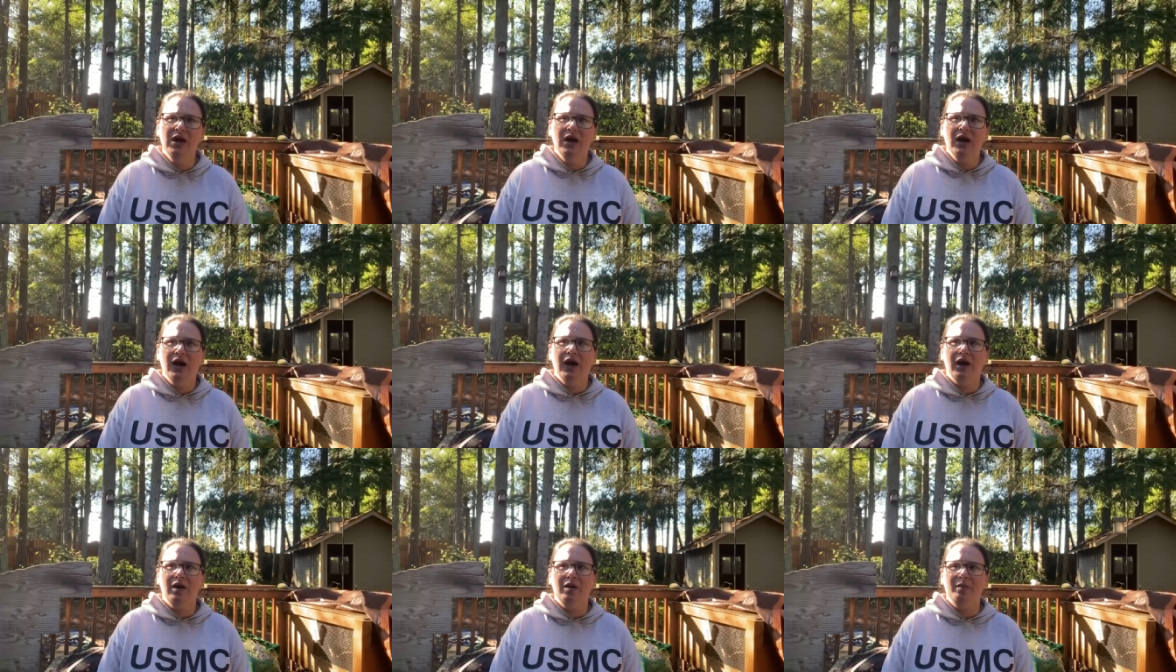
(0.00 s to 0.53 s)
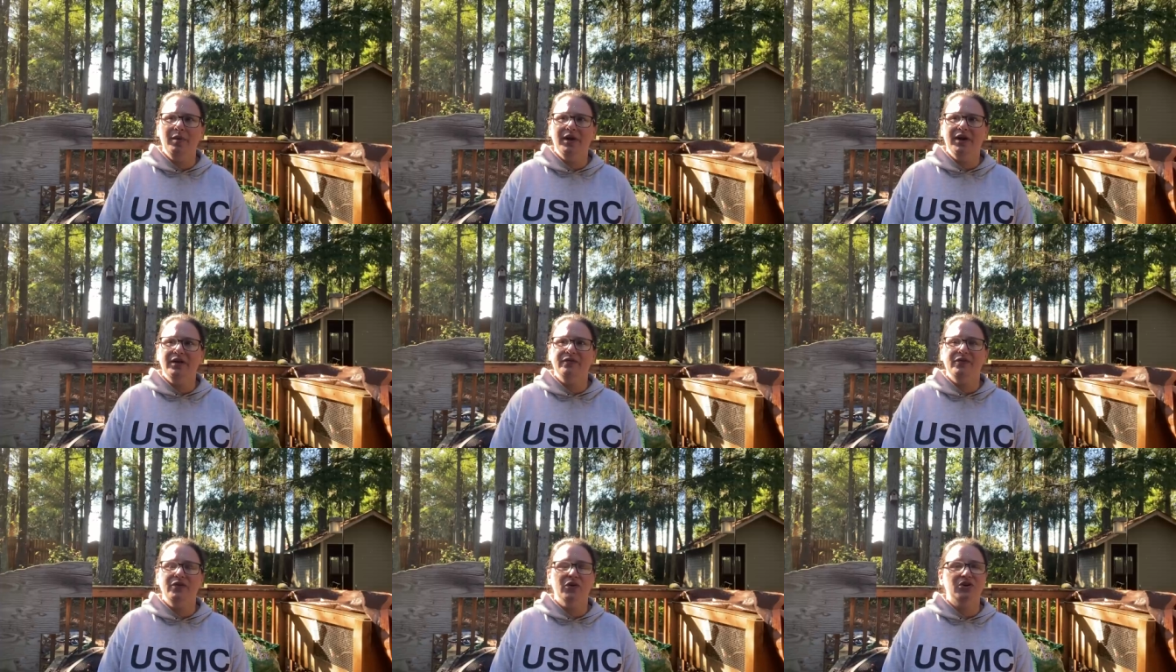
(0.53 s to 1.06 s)
Um, and
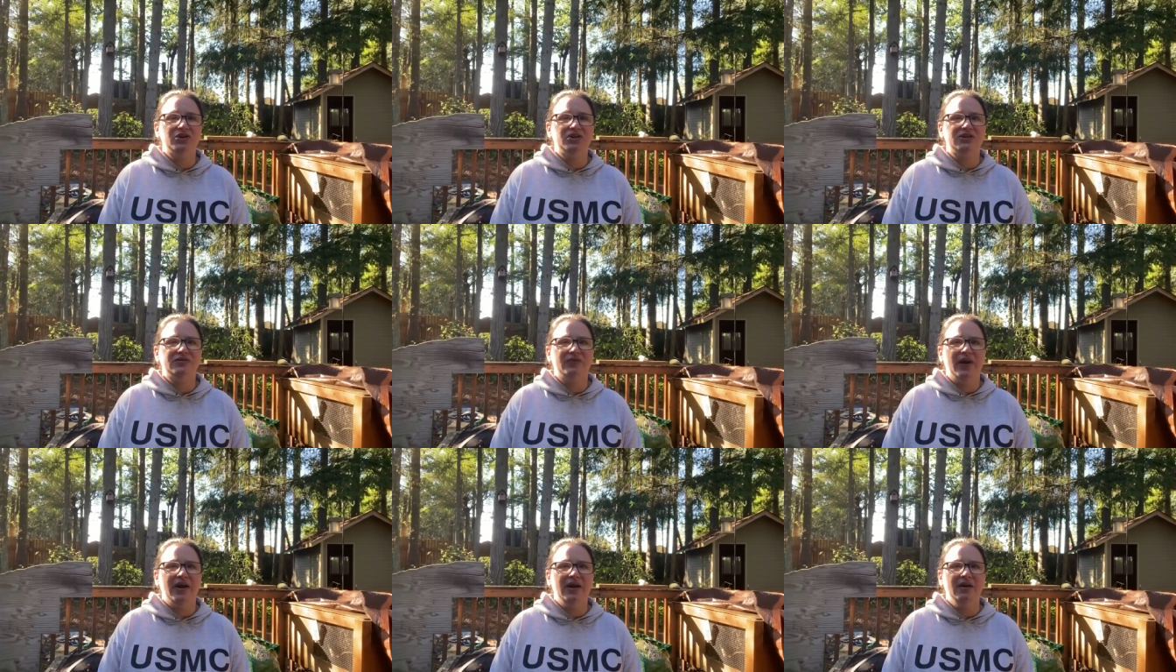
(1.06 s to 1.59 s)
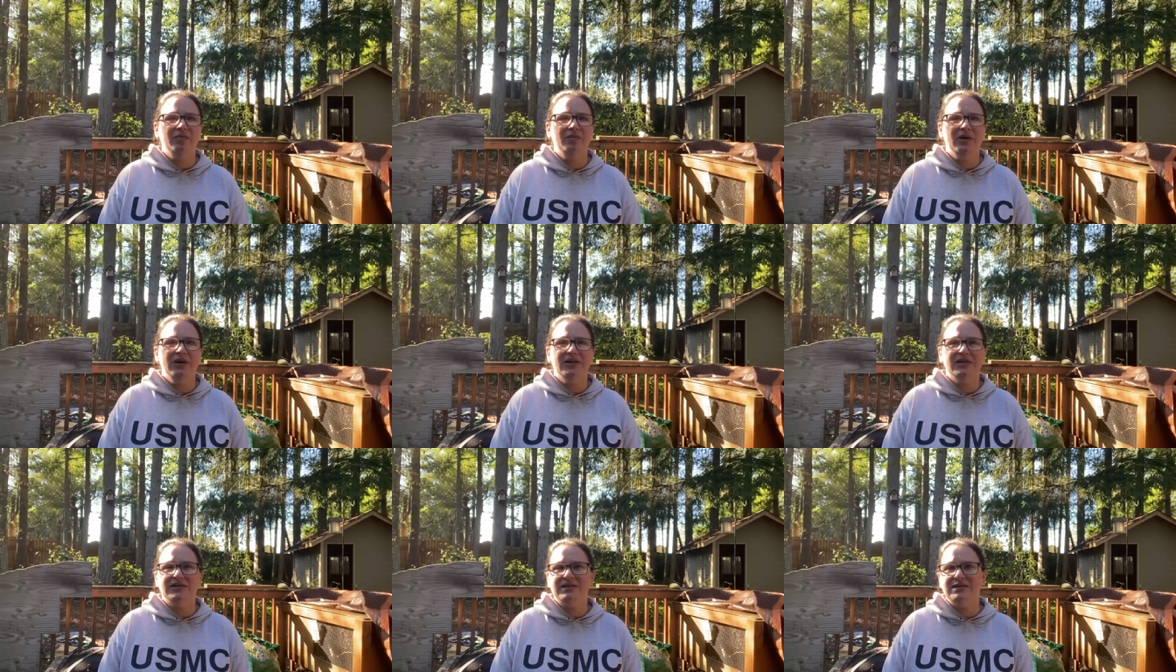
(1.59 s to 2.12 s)
if you're just finding me,
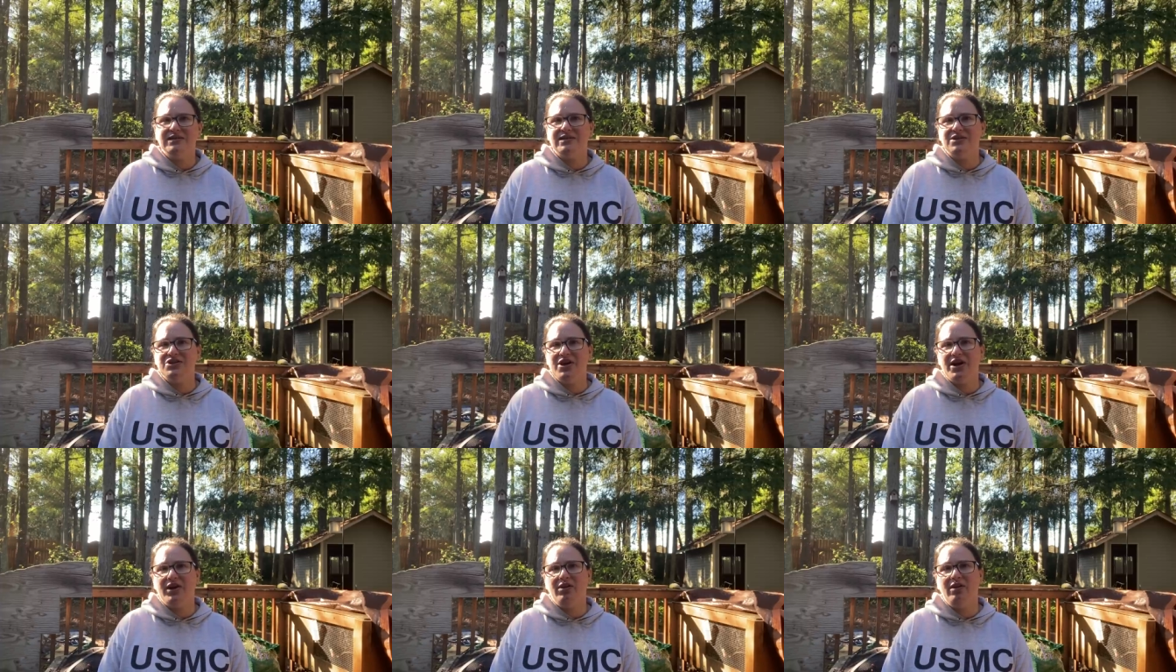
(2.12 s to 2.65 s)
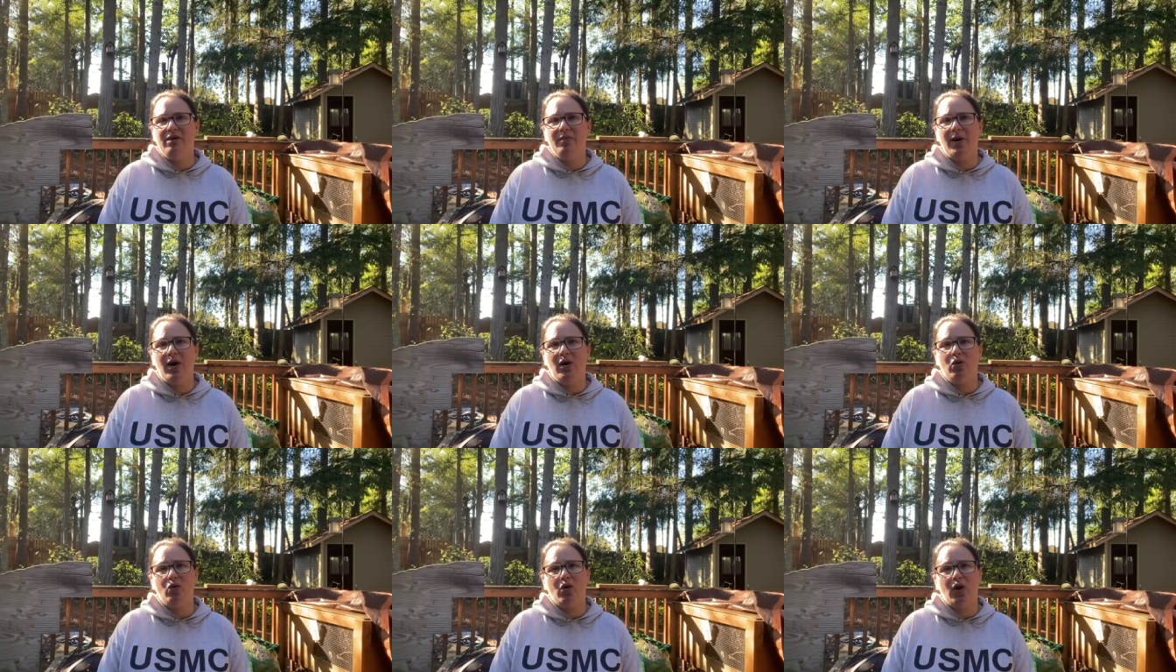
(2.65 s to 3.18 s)
this is a channel
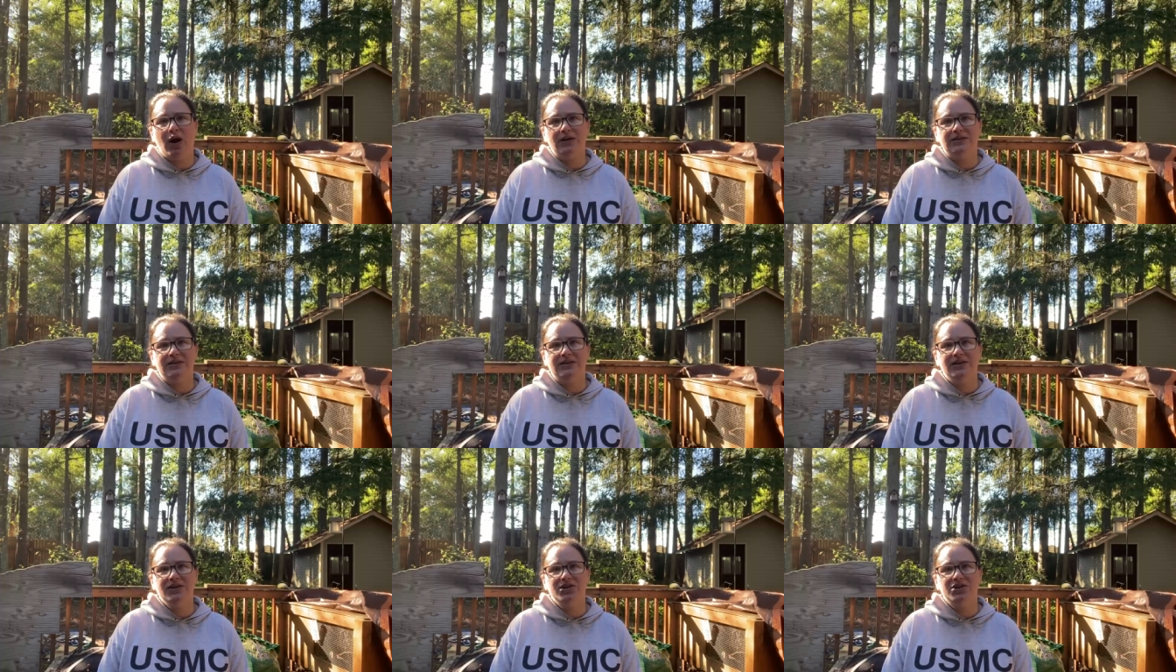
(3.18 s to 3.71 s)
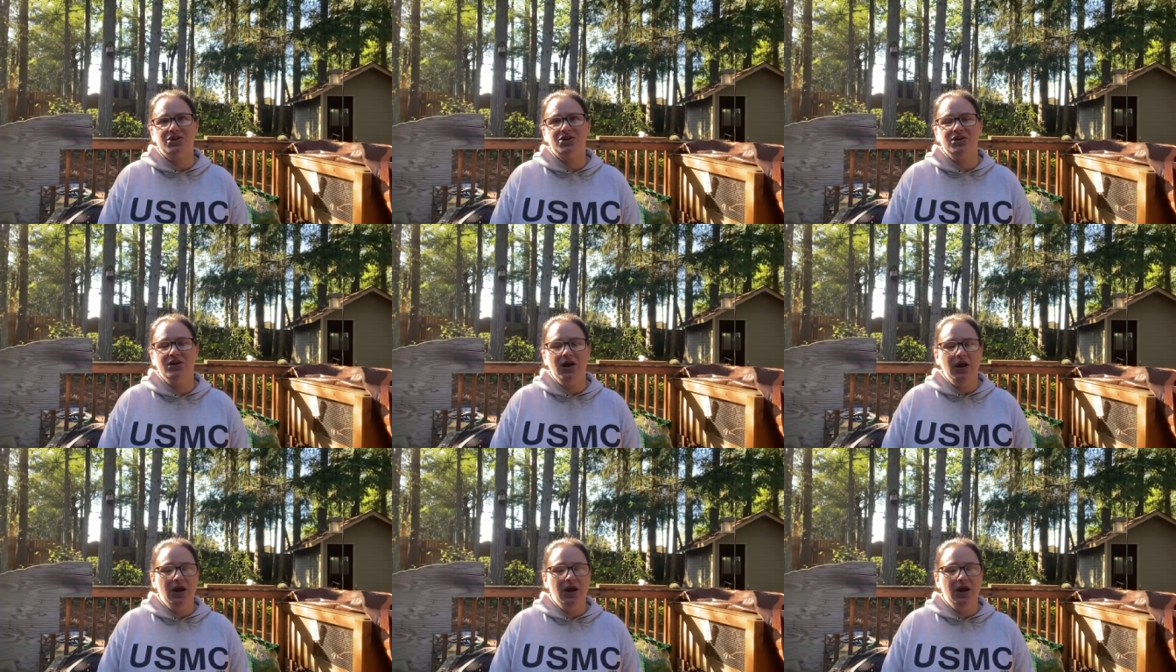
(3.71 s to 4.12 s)
about cross stitch.